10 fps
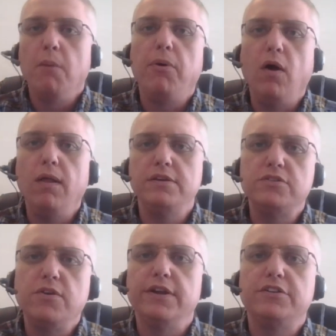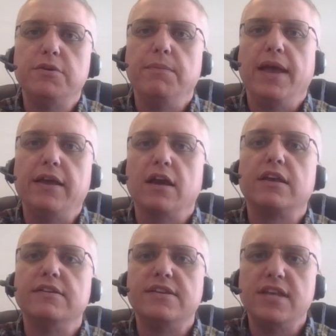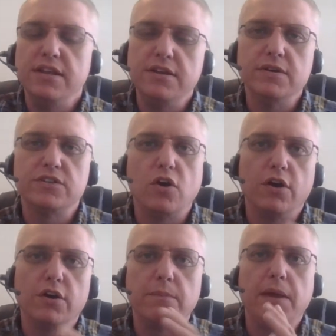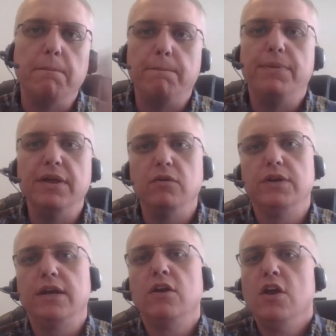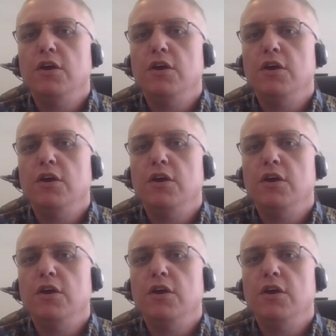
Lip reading: Paul is going to make a continuous argument building